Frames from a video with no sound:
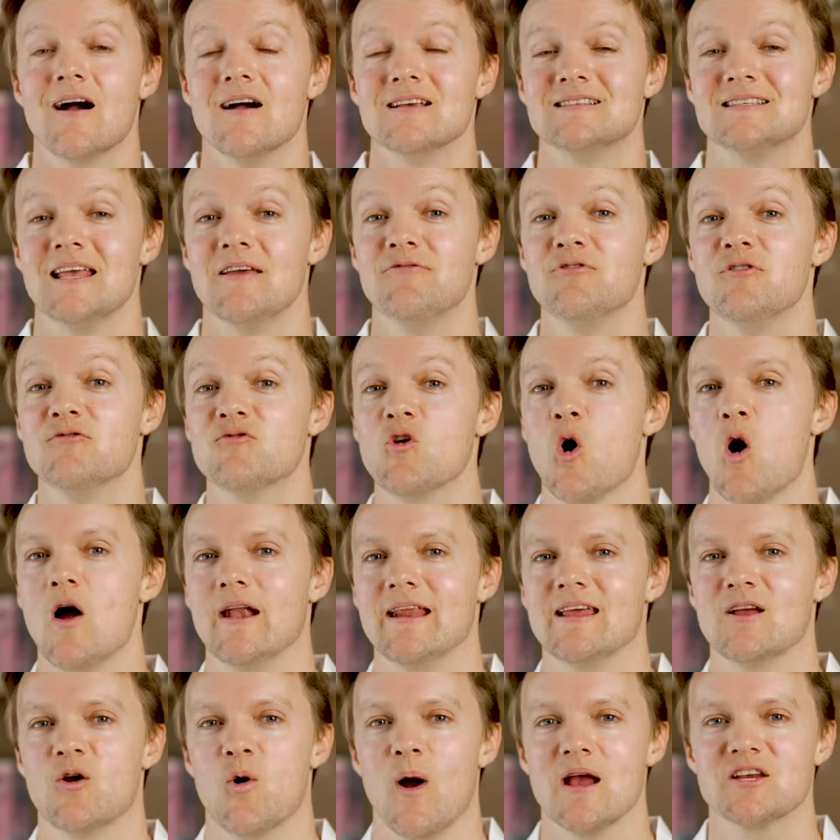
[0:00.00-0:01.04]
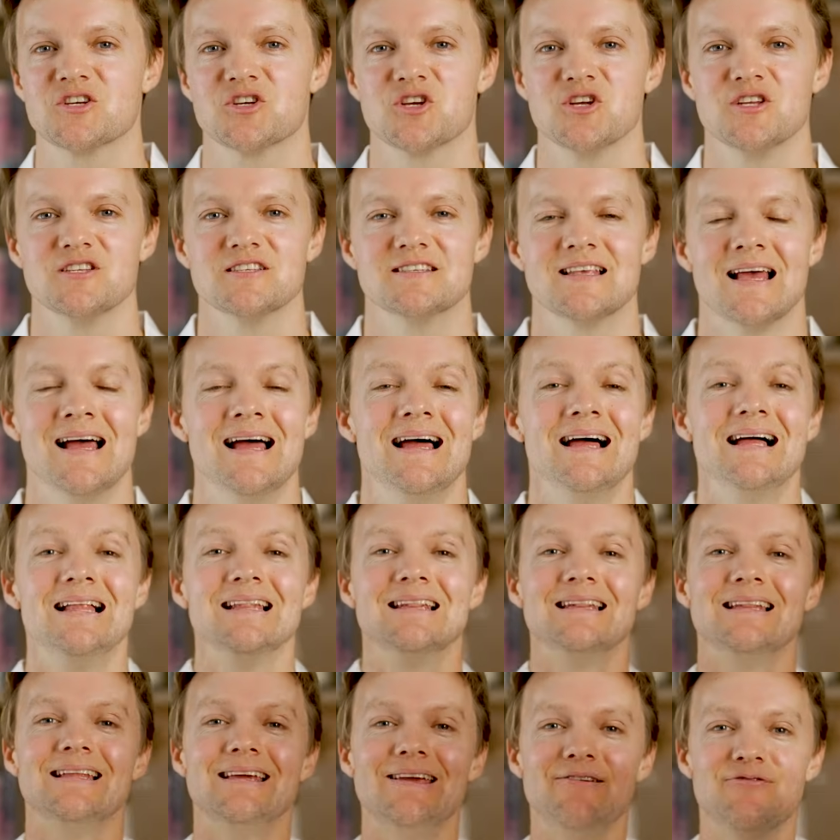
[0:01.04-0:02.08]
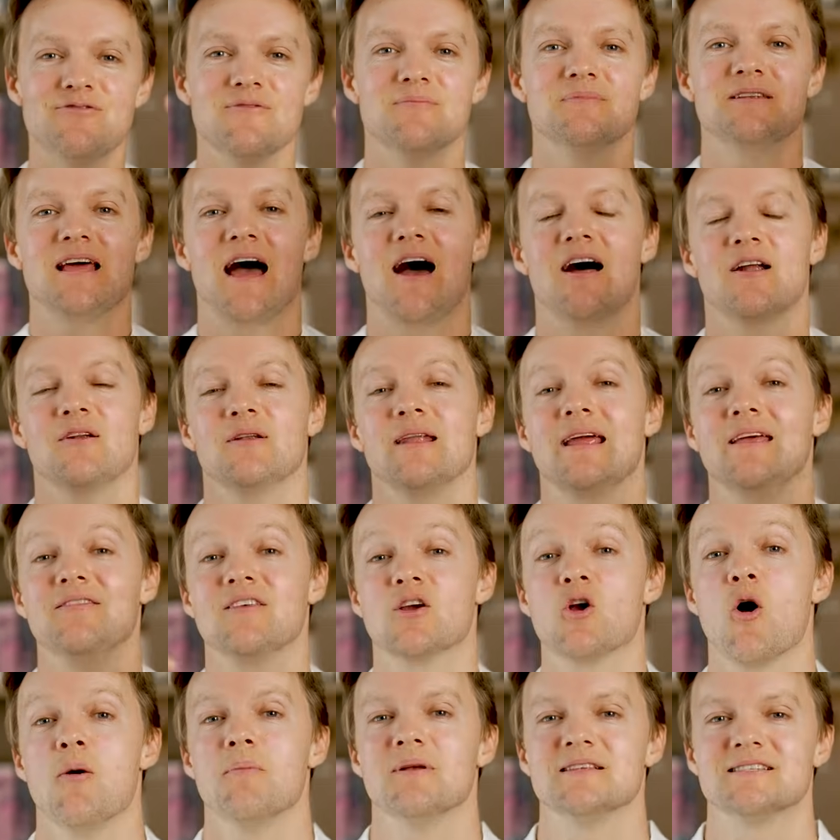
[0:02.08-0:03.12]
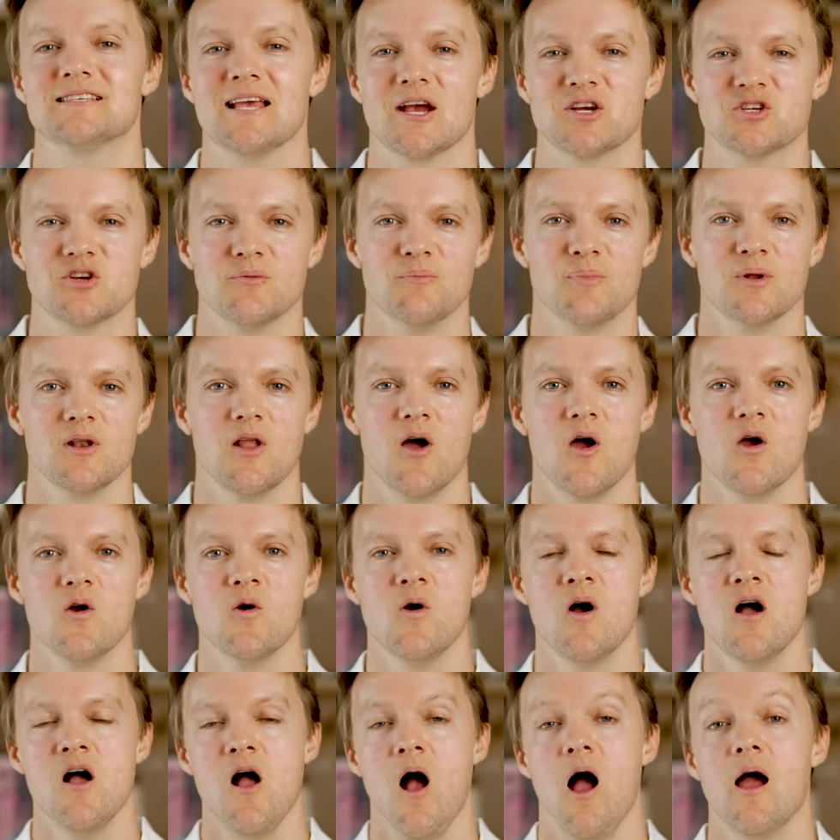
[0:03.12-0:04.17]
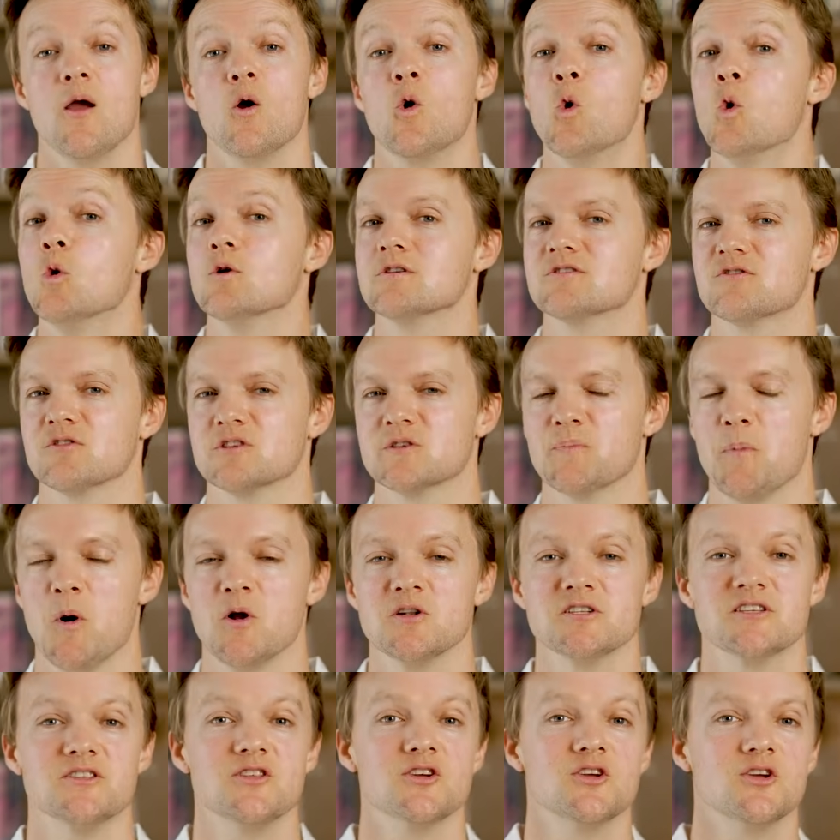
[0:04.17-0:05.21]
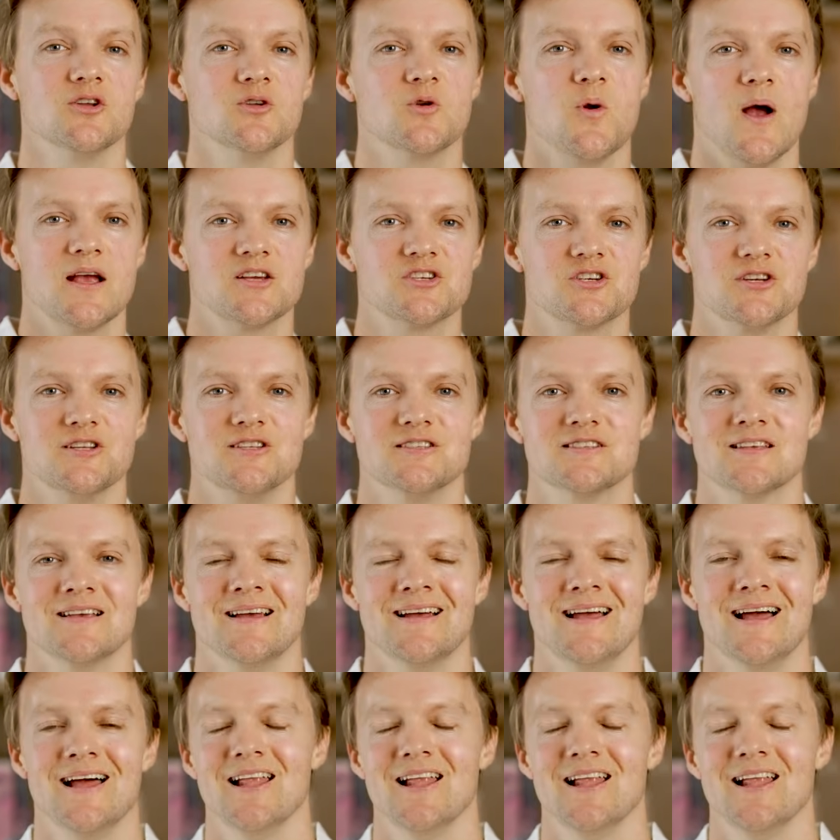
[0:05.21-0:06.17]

guys, if you've got any questions, leave them down in the comment section below. I always respond to the good questions.